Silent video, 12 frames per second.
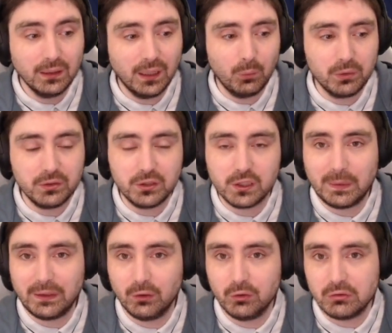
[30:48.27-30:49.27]
I wouldn't just
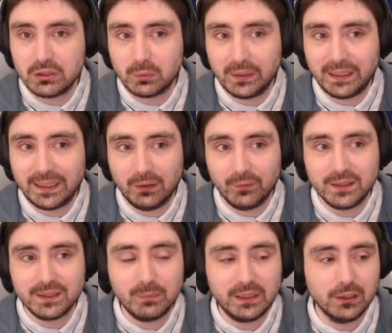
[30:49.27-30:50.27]
spend 120k on
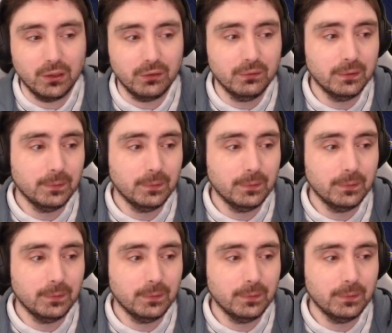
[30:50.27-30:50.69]
this and be done.